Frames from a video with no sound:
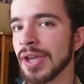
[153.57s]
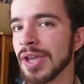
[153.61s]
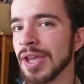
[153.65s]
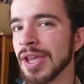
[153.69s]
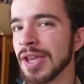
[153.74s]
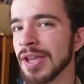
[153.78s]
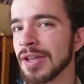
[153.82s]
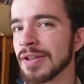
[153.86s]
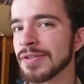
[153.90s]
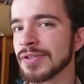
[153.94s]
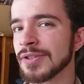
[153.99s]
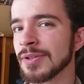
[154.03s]

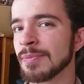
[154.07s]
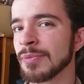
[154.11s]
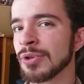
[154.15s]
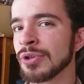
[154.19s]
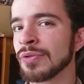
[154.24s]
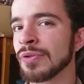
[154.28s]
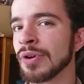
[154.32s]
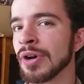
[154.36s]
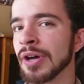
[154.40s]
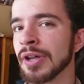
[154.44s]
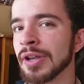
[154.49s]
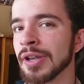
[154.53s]
and some
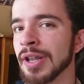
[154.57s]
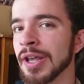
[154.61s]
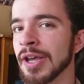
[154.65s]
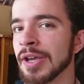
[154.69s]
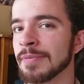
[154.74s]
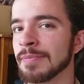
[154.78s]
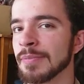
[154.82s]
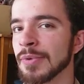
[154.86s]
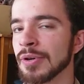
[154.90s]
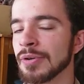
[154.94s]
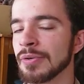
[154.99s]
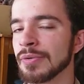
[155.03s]
new
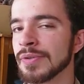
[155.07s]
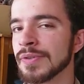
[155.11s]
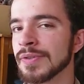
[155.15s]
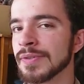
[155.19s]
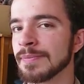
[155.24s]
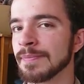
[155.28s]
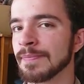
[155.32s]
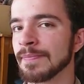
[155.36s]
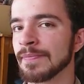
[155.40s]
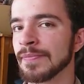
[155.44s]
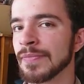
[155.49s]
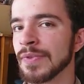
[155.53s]
online
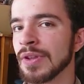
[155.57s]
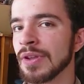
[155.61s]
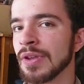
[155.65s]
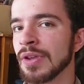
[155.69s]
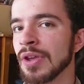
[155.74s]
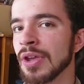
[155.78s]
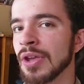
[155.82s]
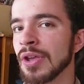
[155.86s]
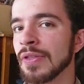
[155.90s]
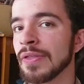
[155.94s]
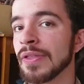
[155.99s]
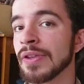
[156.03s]
modes.
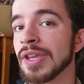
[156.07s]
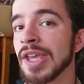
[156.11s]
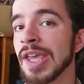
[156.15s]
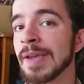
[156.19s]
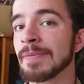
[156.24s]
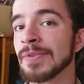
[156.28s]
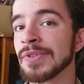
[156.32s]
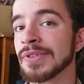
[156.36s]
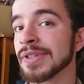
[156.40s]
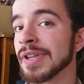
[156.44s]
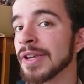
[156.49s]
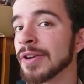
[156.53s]
The
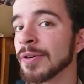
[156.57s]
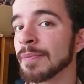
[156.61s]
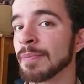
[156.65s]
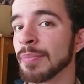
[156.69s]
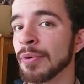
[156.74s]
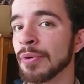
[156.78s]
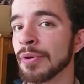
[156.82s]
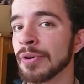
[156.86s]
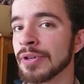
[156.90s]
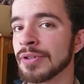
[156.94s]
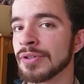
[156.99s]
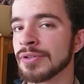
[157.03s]
game was later
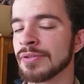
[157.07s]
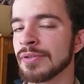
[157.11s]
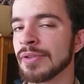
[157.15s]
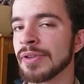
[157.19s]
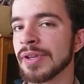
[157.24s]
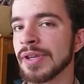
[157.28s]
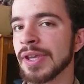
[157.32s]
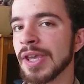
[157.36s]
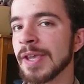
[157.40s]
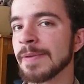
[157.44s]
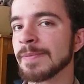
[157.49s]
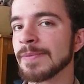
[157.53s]
ported to
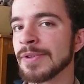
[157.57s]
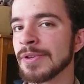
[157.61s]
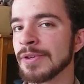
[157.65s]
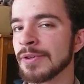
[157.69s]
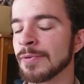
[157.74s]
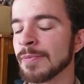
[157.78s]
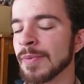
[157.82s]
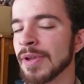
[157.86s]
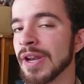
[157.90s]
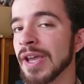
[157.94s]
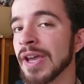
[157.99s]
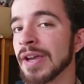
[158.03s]
the
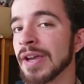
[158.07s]
GameCube and